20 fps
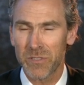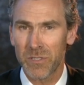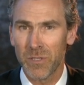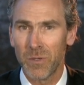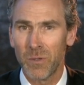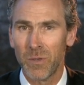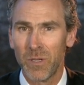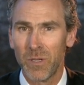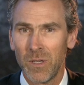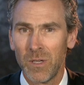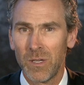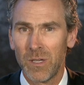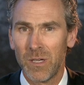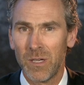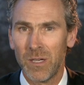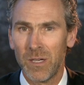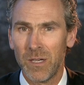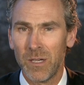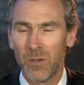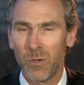So
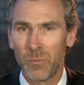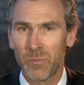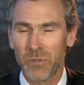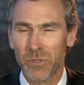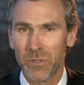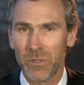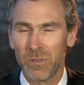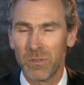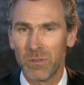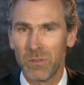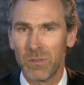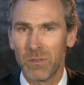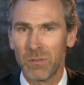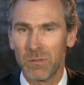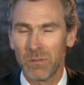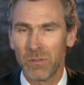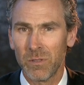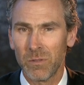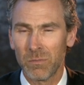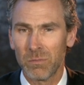I hope to
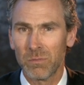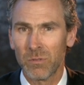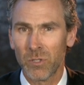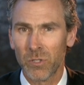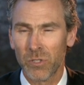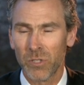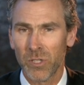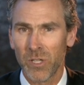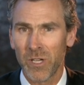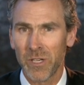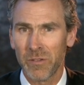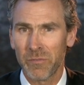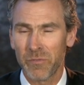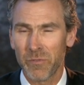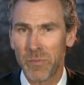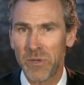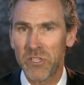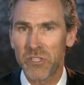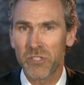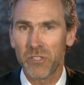learn a lot of
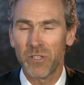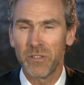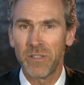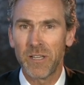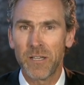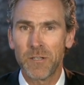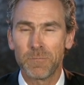information on that.